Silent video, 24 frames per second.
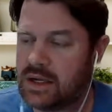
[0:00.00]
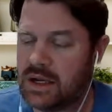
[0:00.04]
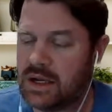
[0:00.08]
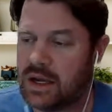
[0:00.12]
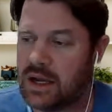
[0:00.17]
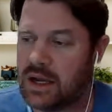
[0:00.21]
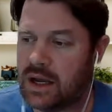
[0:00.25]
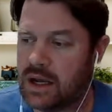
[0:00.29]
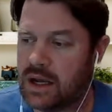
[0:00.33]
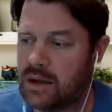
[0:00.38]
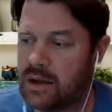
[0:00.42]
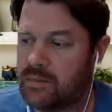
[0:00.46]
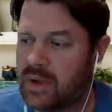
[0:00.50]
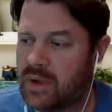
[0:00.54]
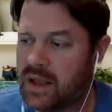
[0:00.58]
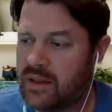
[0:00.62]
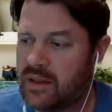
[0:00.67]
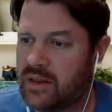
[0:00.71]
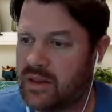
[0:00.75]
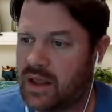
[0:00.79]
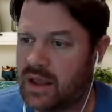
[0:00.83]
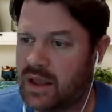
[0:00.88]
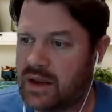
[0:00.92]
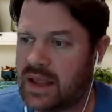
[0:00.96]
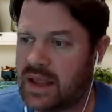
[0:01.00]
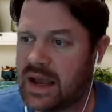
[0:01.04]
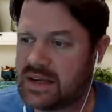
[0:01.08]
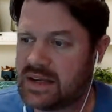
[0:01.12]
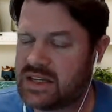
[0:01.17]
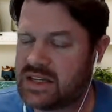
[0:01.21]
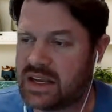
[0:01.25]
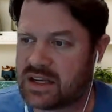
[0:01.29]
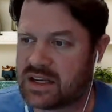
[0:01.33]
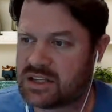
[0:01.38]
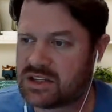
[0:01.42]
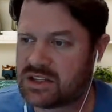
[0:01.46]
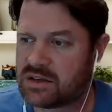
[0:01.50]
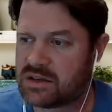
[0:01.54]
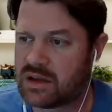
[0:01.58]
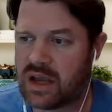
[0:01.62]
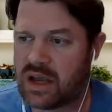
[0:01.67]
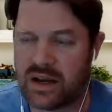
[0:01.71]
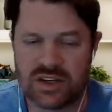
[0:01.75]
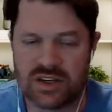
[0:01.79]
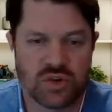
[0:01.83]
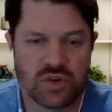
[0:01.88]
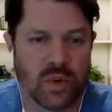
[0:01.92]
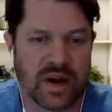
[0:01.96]
And then, yeah, it takes
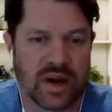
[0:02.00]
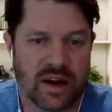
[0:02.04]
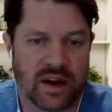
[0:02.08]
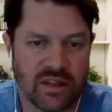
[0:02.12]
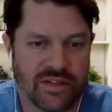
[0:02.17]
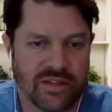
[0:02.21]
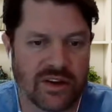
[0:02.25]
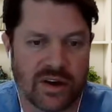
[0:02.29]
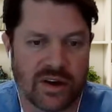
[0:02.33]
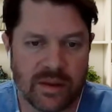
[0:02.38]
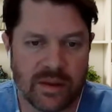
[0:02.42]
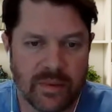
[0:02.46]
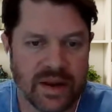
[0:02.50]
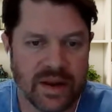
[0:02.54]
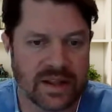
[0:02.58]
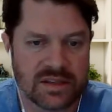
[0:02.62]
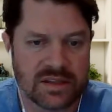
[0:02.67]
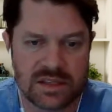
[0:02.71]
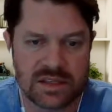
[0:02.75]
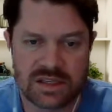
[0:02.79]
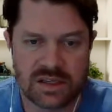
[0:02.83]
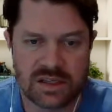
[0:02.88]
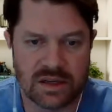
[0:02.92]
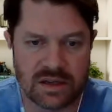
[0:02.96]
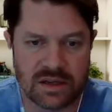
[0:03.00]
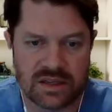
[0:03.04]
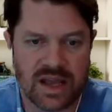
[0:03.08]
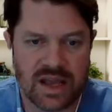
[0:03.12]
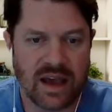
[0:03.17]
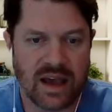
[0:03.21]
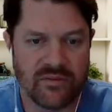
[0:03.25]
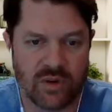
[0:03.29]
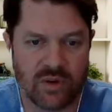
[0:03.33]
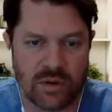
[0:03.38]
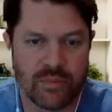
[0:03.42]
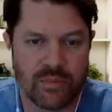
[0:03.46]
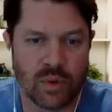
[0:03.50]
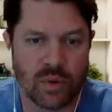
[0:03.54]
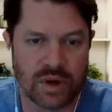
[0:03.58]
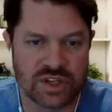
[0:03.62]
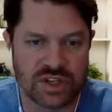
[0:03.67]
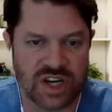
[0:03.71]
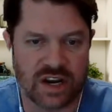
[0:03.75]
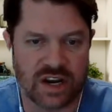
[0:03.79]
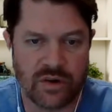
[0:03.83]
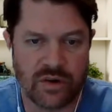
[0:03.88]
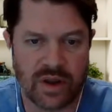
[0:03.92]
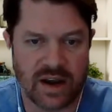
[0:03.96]
kind of 20 to 30 minutes to have your report
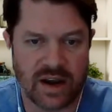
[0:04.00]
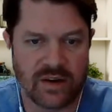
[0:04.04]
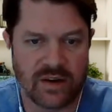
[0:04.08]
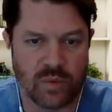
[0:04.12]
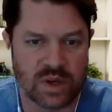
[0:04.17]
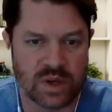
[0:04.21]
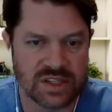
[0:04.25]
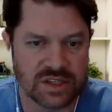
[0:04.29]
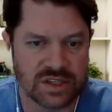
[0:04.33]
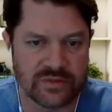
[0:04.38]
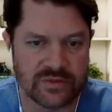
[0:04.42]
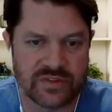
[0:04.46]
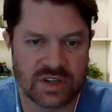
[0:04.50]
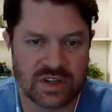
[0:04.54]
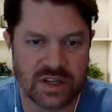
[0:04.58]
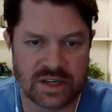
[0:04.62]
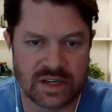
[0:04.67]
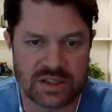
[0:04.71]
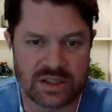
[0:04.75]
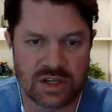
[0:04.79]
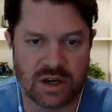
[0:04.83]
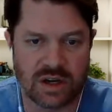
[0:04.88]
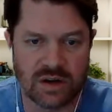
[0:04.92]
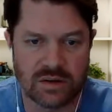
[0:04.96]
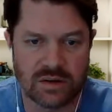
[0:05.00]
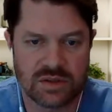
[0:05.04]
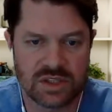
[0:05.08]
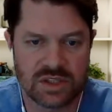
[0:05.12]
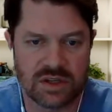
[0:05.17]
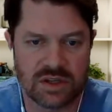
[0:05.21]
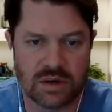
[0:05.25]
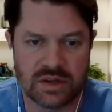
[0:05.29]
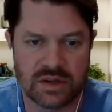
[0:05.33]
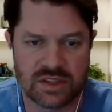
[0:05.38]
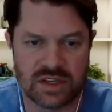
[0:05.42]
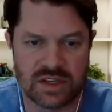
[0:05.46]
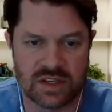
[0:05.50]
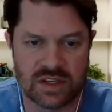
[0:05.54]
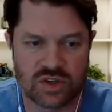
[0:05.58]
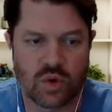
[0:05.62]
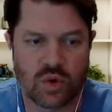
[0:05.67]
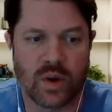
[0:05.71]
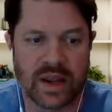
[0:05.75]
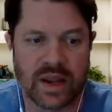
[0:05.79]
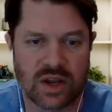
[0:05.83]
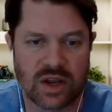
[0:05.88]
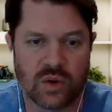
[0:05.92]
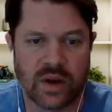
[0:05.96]
generated once you've clicked go. So it's
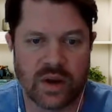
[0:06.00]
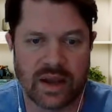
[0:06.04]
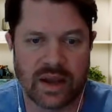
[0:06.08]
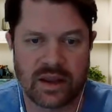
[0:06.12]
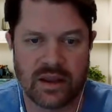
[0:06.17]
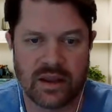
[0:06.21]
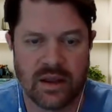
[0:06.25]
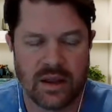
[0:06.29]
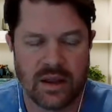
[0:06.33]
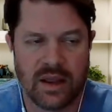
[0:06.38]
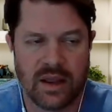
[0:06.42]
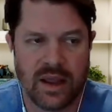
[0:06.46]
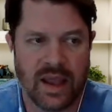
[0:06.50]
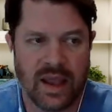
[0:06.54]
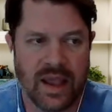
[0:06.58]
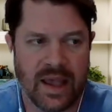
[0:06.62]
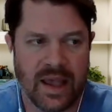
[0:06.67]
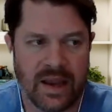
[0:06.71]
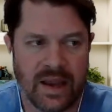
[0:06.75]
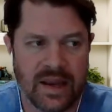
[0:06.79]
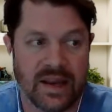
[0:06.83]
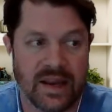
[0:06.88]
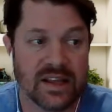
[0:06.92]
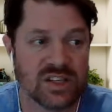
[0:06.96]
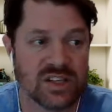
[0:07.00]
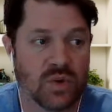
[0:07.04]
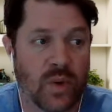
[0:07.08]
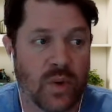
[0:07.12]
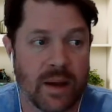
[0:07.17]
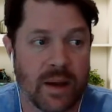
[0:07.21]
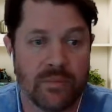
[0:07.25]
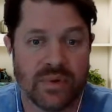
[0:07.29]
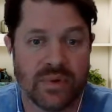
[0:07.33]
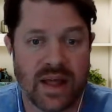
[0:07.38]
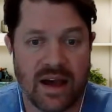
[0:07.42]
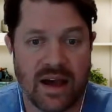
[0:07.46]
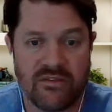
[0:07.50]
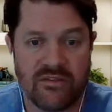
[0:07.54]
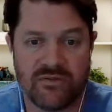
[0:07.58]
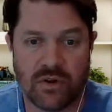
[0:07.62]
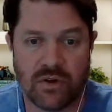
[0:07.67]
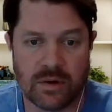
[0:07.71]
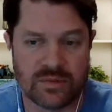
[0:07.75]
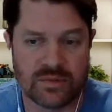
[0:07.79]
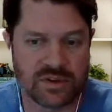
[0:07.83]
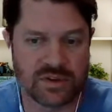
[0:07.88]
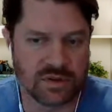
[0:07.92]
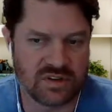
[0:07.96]
quite quick. And it is a web
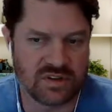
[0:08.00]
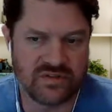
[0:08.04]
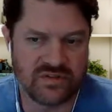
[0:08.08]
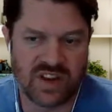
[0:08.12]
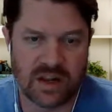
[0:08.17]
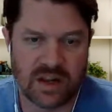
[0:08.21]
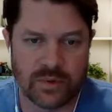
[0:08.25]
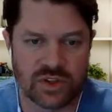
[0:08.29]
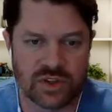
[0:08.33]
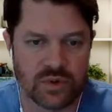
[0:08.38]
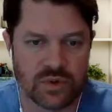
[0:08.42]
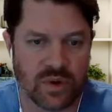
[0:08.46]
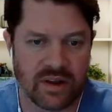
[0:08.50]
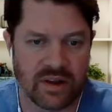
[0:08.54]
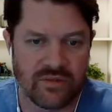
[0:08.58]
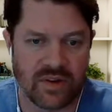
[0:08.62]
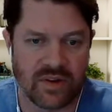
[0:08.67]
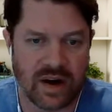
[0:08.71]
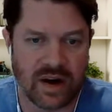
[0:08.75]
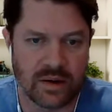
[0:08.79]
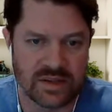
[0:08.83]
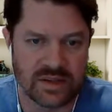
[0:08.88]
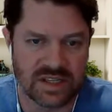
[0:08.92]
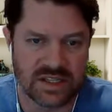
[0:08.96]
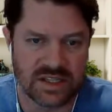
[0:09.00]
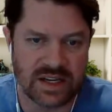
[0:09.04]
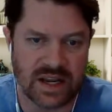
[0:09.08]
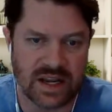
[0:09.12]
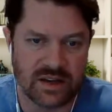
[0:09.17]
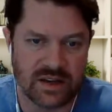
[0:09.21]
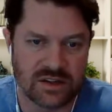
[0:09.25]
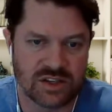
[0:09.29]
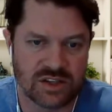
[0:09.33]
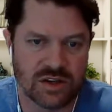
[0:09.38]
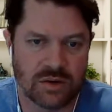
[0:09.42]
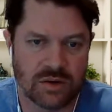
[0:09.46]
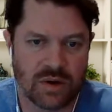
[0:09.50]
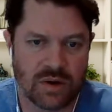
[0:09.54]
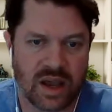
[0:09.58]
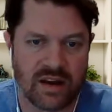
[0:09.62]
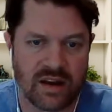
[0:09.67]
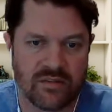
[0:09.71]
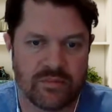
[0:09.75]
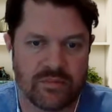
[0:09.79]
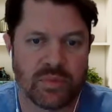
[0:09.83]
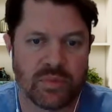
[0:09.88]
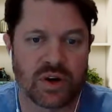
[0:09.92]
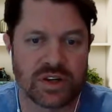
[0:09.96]
platform, so it's available 24 hours a day. There's no
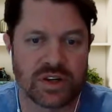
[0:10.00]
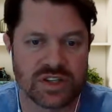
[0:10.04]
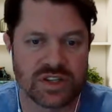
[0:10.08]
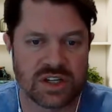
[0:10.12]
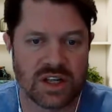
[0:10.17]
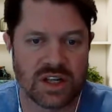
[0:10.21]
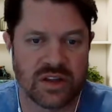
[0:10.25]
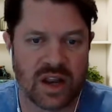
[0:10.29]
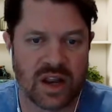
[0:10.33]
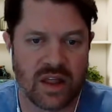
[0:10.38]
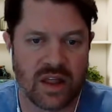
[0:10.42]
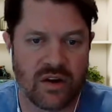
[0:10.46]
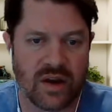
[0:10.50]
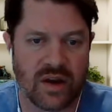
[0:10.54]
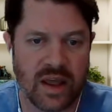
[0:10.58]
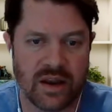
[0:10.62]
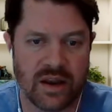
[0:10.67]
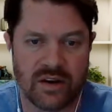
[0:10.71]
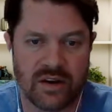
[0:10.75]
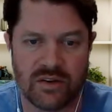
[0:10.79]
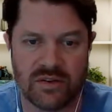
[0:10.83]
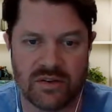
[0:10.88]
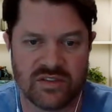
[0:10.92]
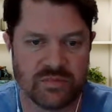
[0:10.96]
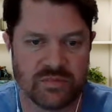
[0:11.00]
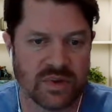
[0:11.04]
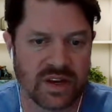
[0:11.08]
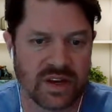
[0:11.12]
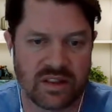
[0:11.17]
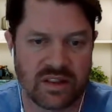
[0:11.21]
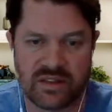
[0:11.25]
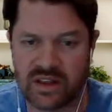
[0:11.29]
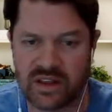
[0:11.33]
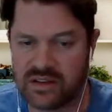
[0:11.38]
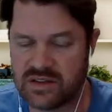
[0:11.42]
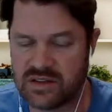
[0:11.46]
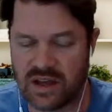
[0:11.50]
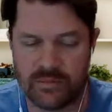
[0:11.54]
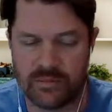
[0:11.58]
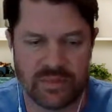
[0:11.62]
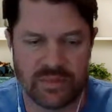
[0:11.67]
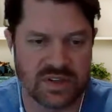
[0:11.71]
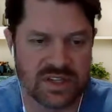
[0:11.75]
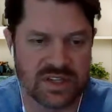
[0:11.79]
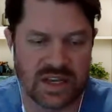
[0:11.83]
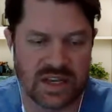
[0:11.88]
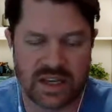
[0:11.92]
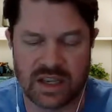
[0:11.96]
kind of person on the other end who's splitting things up
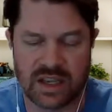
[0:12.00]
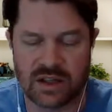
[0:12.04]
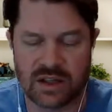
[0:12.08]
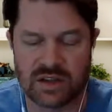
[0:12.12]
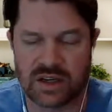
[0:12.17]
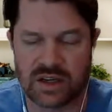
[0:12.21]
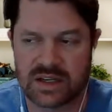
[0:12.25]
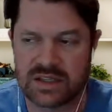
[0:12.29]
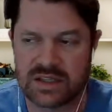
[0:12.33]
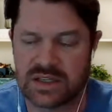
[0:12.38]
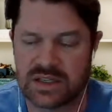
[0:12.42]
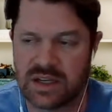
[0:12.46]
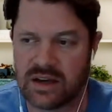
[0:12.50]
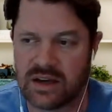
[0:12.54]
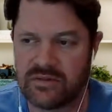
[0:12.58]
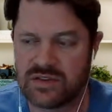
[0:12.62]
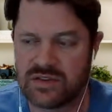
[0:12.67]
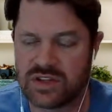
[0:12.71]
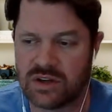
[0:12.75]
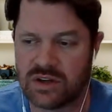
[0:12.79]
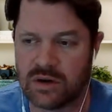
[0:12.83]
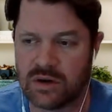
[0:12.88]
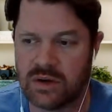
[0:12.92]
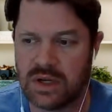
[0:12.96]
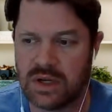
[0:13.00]
and taking a look at stuff. So,